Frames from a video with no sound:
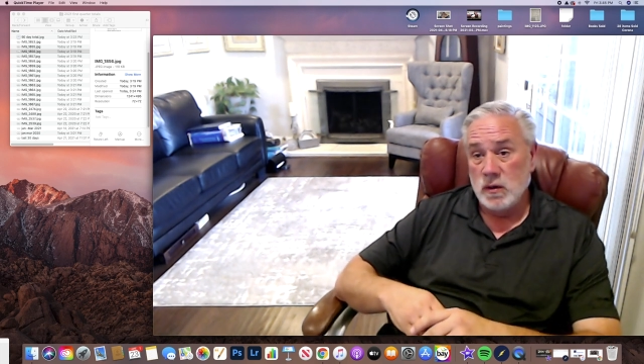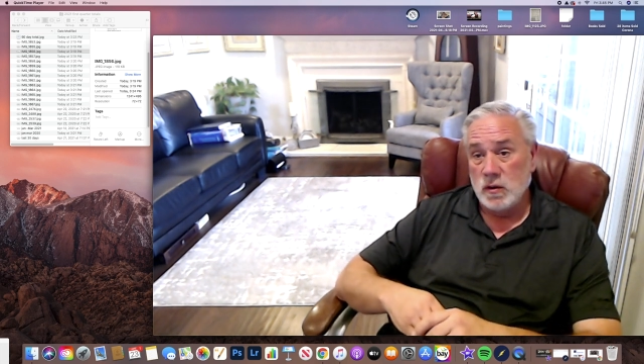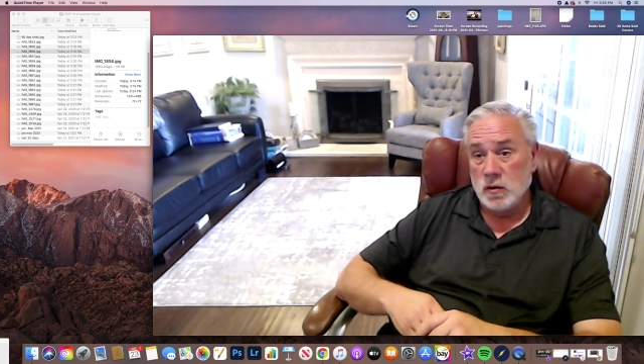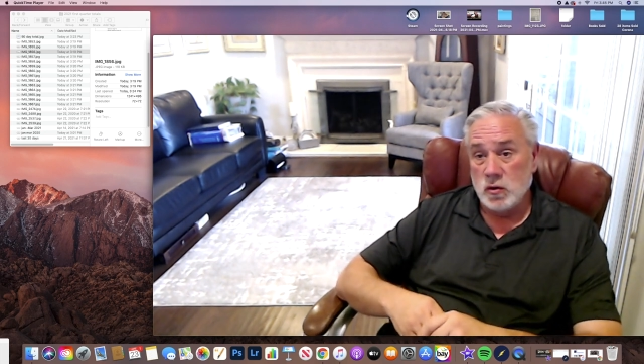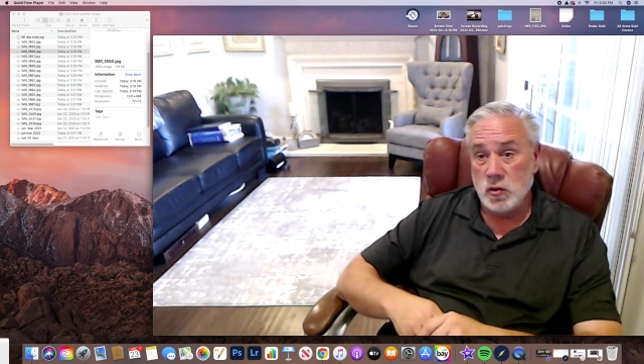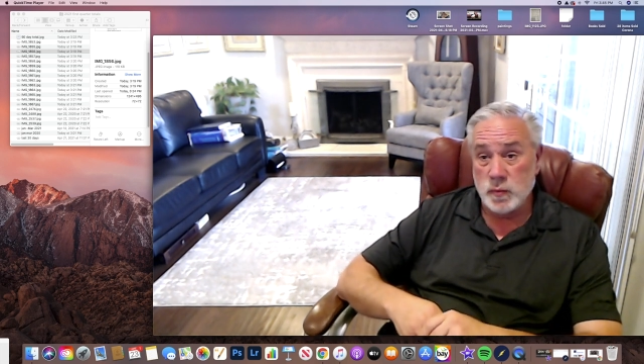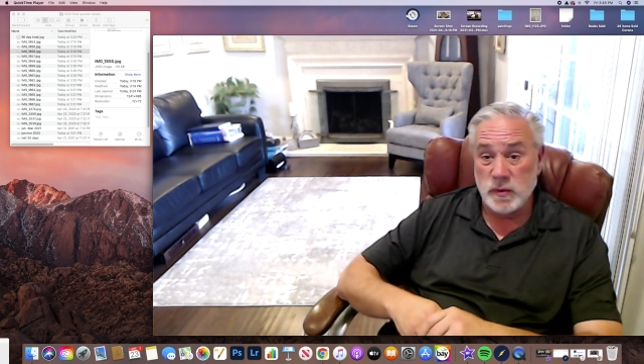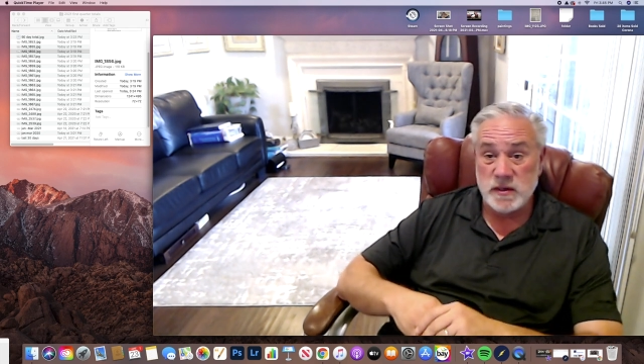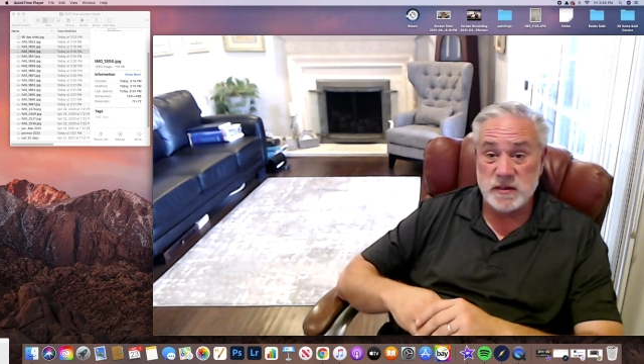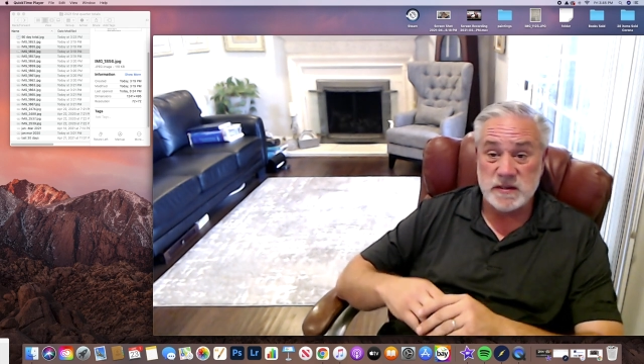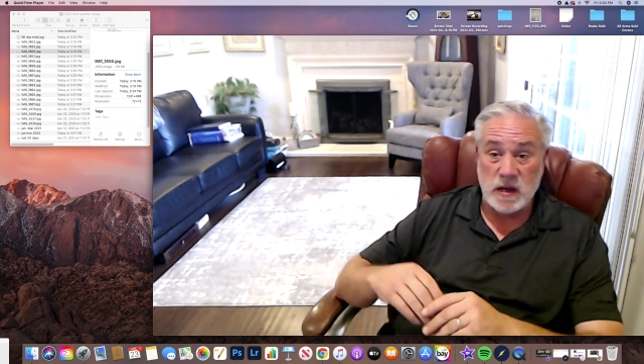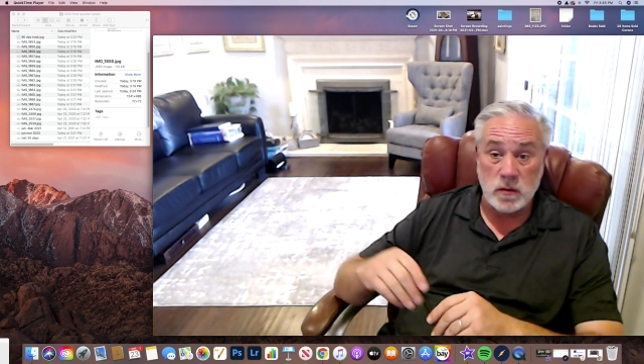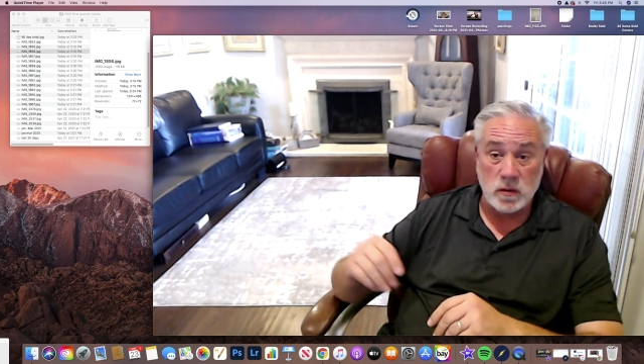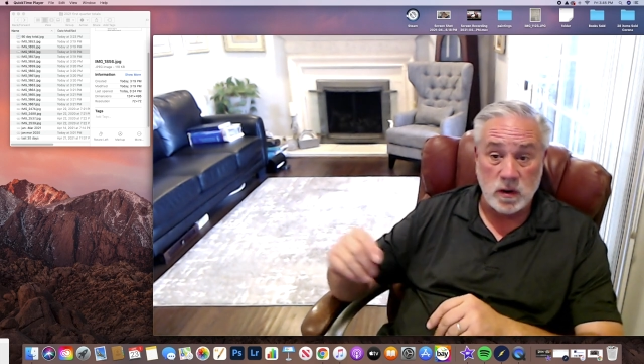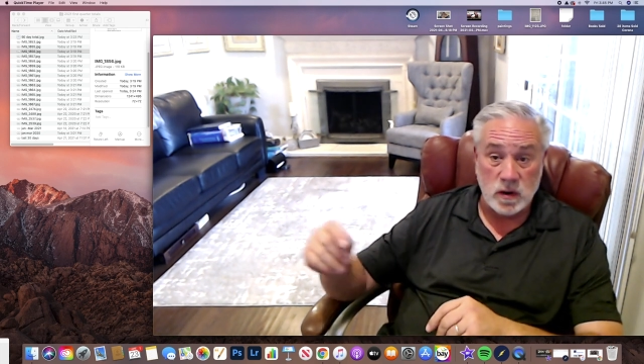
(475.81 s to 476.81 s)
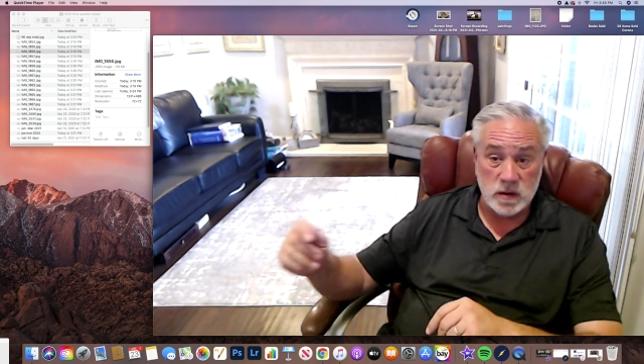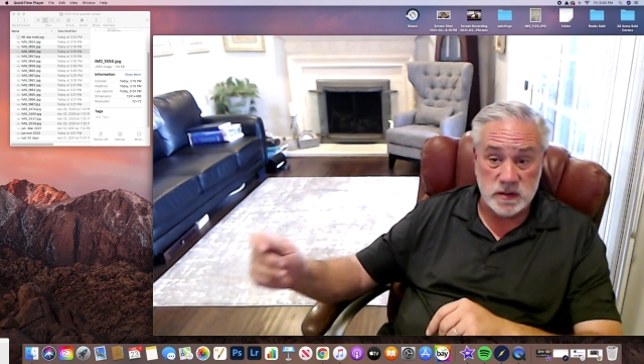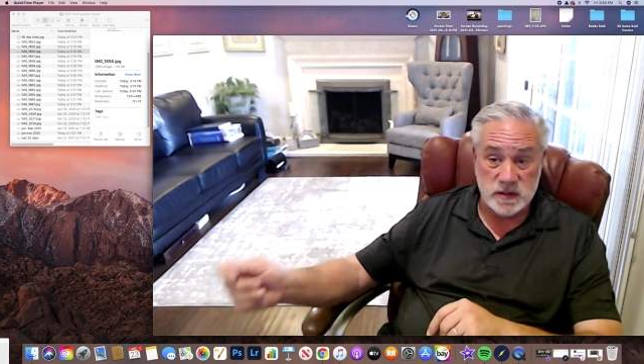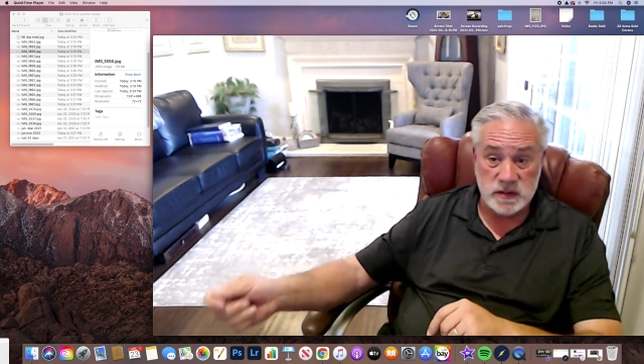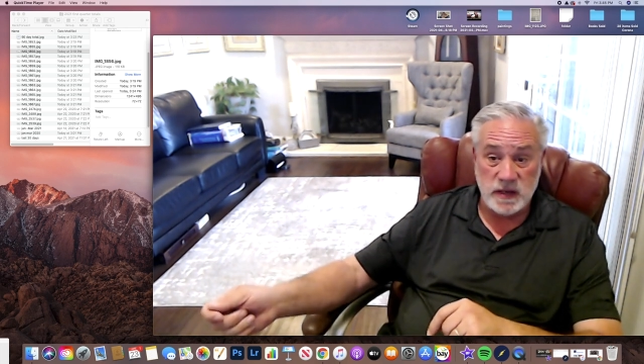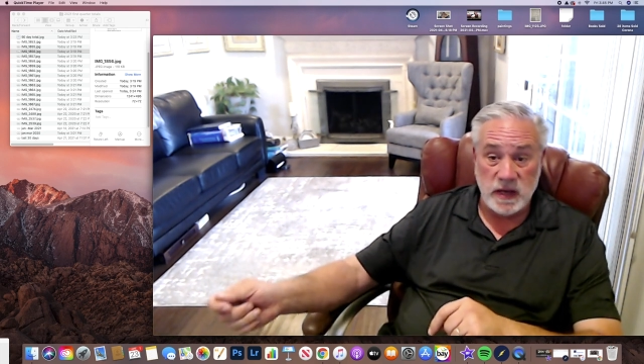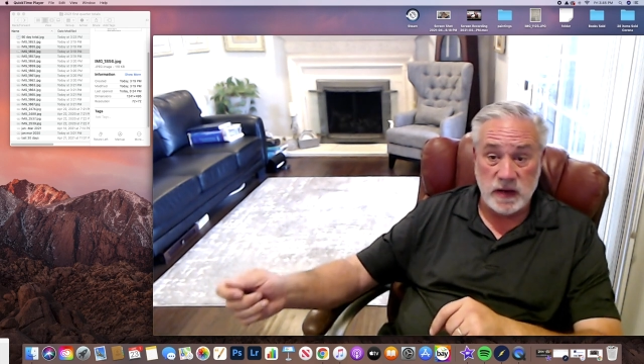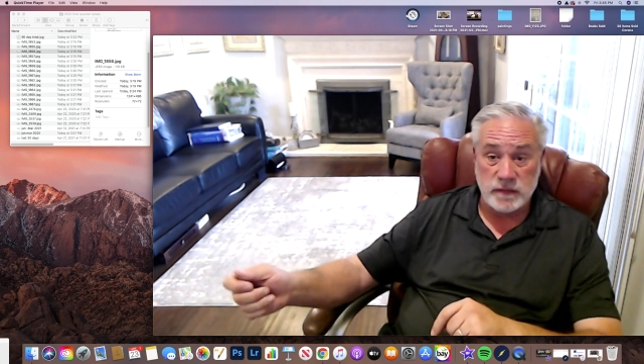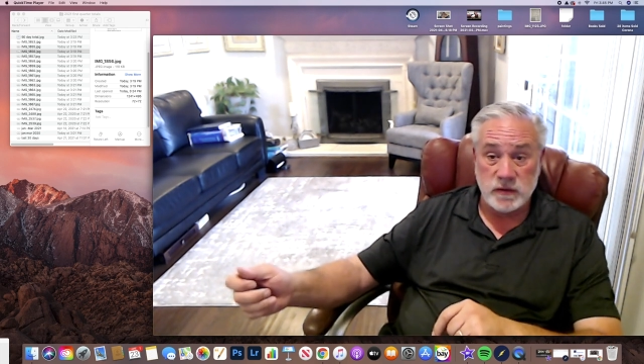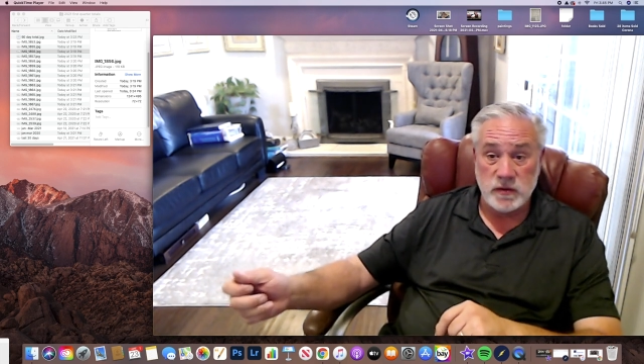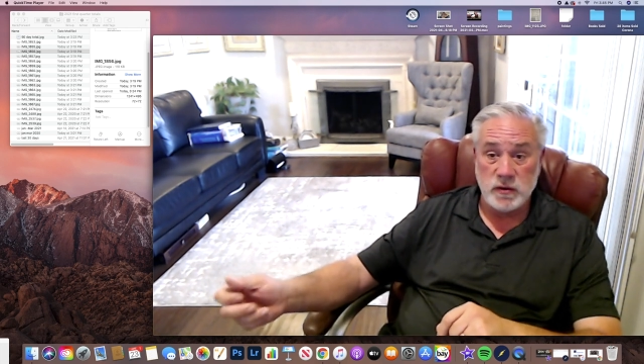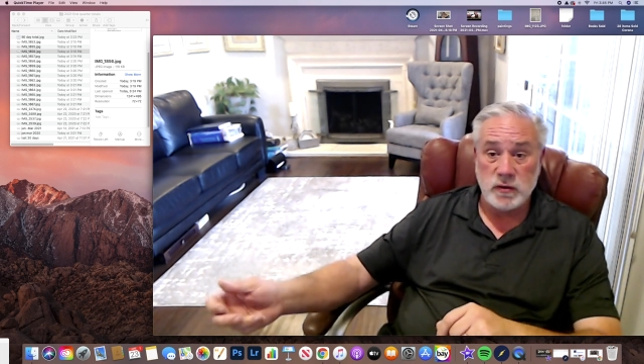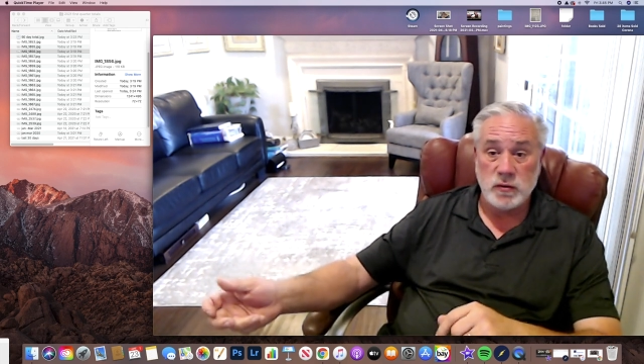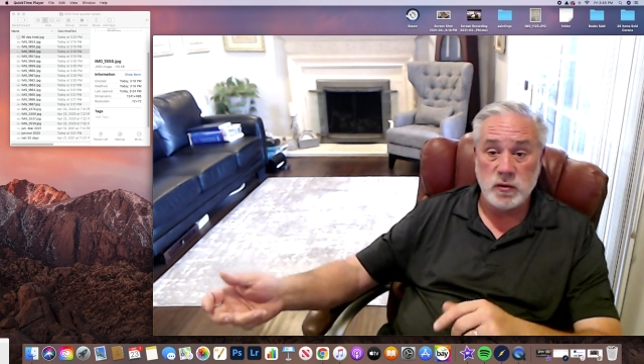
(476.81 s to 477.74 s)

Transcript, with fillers: who brings out carts in the afternoon,